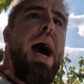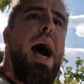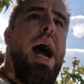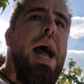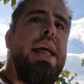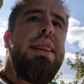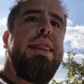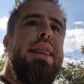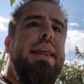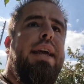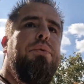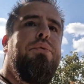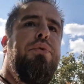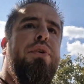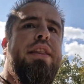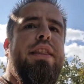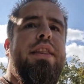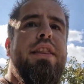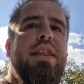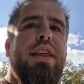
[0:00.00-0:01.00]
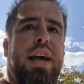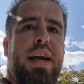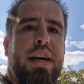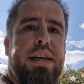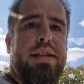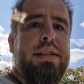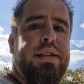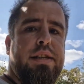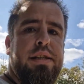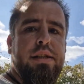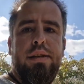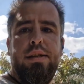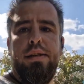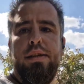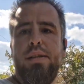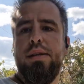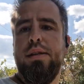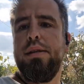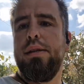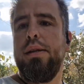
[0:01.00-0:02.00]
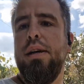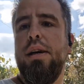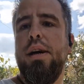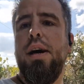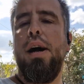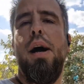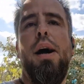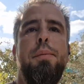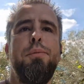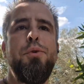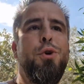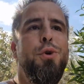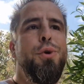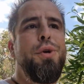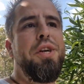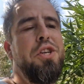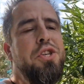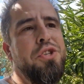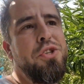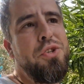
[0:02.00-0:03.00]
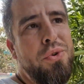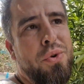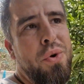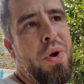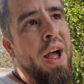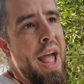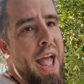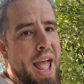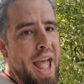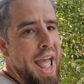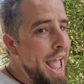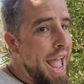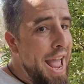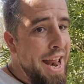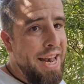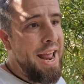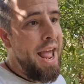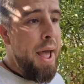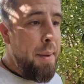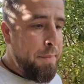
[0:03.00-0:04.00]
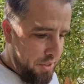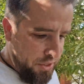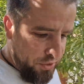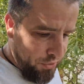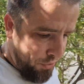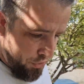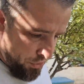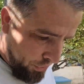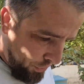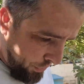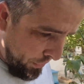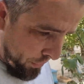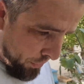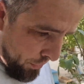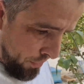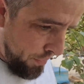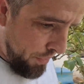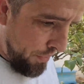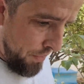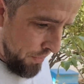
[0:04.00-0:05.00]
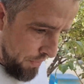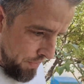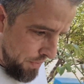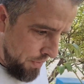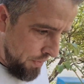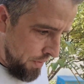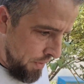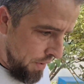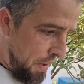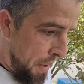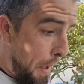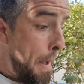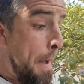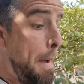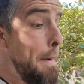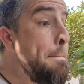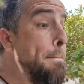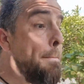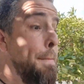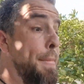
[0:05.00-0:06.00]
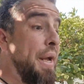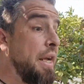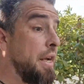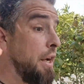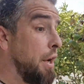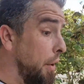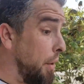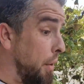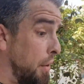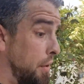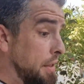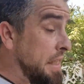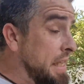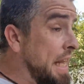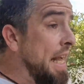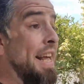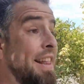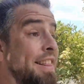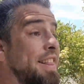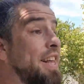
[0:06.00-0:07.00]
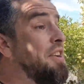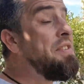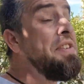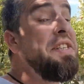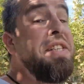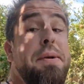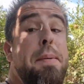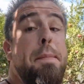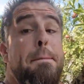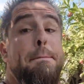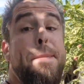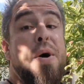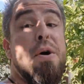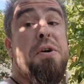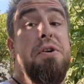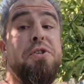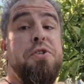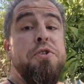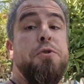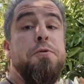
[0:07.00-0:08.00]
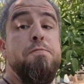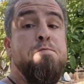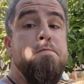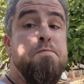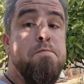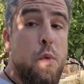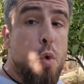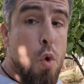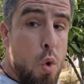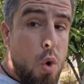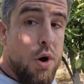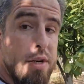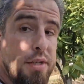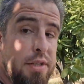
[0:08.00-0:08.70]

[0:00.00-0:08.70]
I think with this I'm going to end episode 2, because there is a bunch more